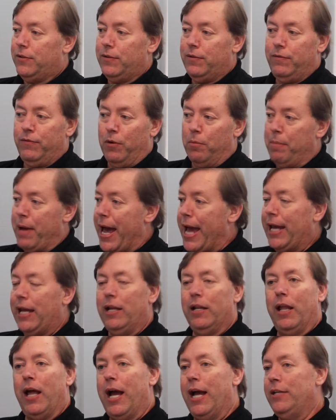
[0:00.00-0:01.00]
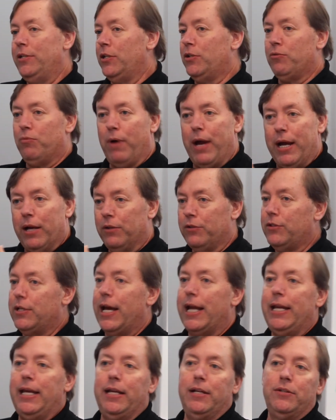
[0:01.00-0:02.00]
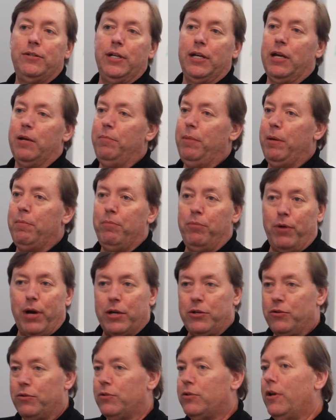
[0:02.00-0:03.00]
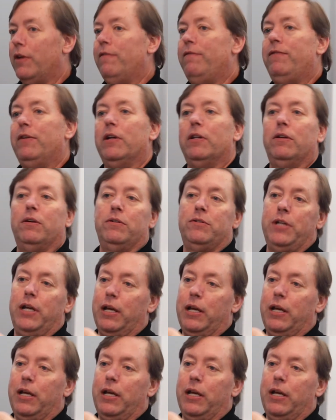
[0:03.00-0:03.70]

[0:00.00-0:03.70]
for packing lines. It's rail settings. It can be pressures on fillers.